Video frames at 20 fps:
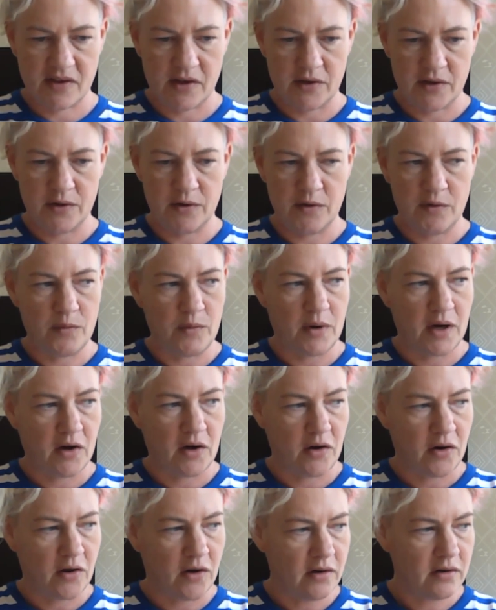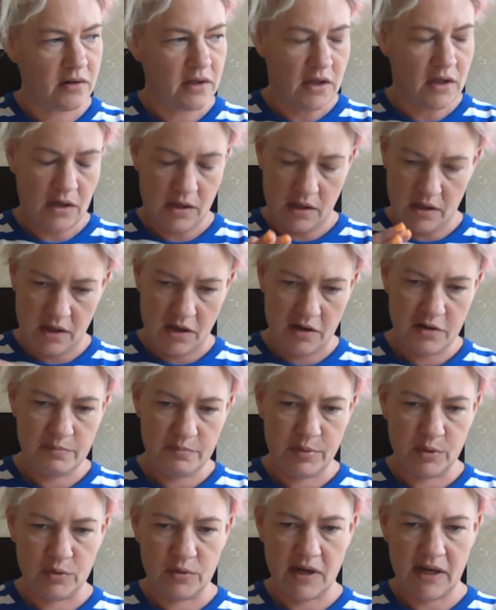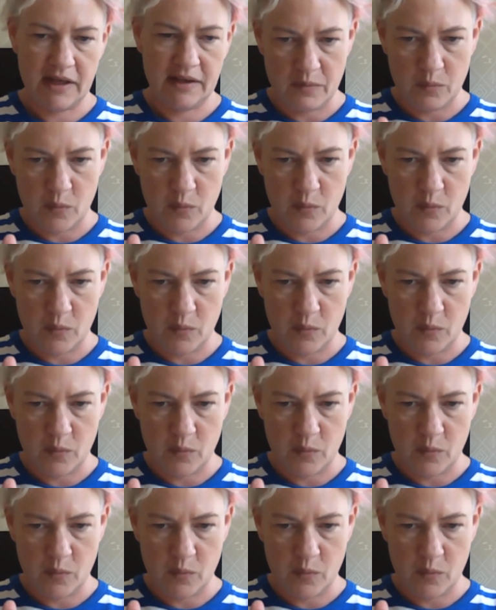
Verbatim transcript: who are lowballing,